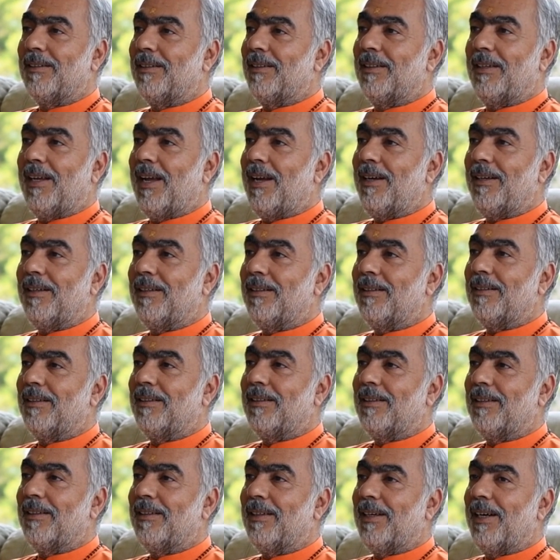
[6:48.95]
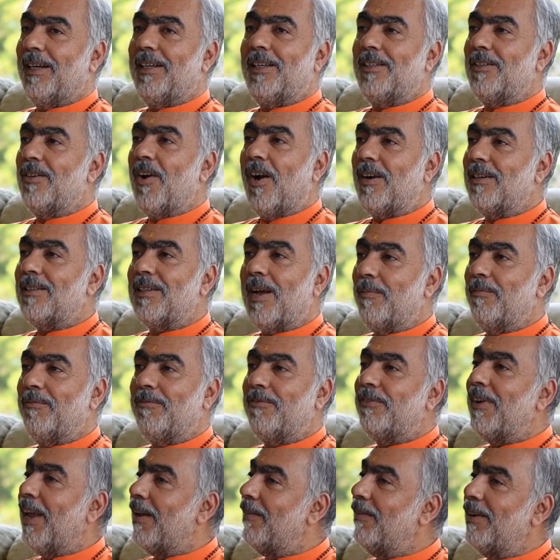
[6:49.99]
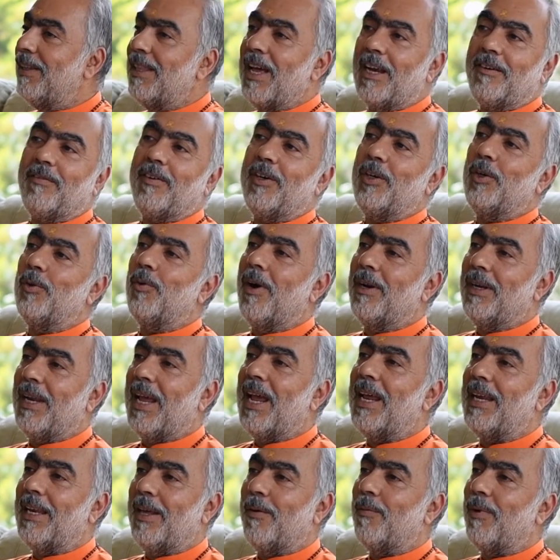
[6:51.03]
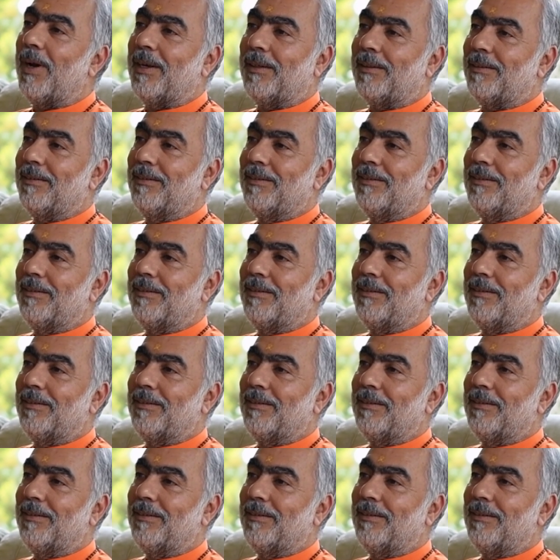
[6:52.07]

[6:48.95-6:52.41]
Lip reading: Yeah. It is not some favor that we do on anyone.